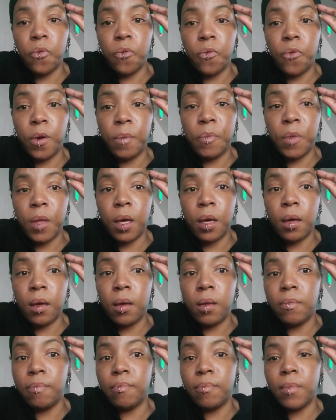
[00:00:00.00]
from
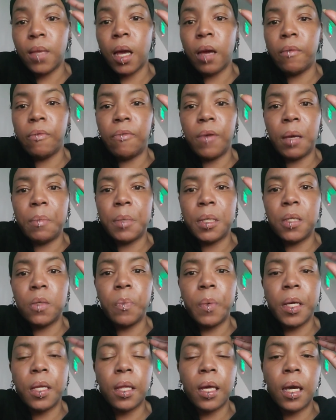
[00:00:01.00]
the, not famous,
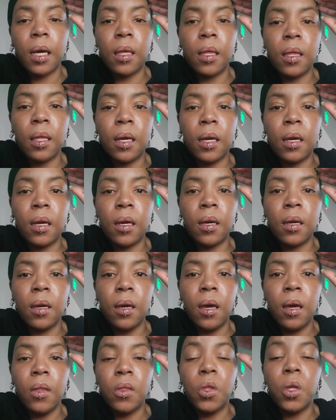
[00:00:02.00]
but like the
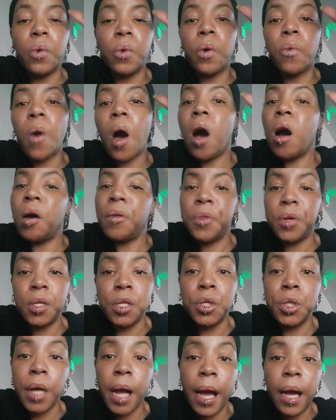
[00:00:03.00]
author
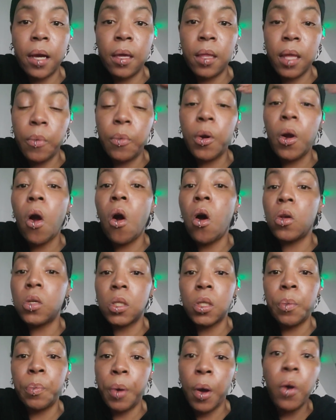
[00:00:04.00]
track that we're all
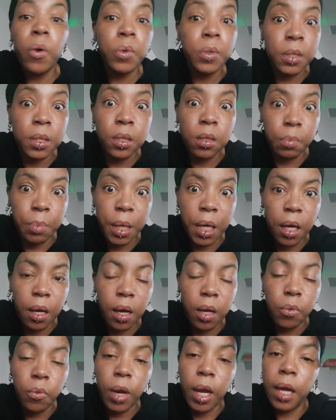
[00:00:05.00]
supposed to be
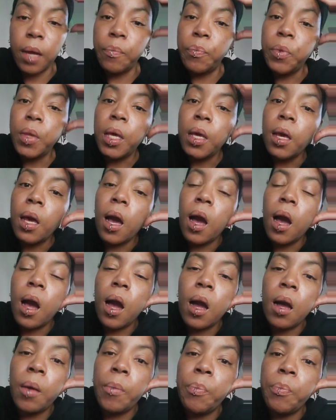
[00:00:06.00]
on, right?
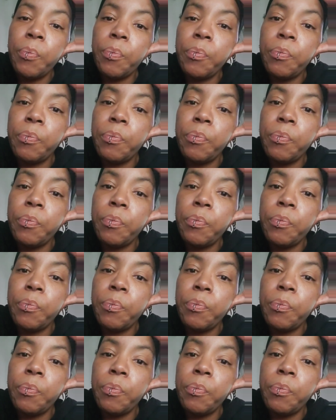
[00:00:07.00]
Um,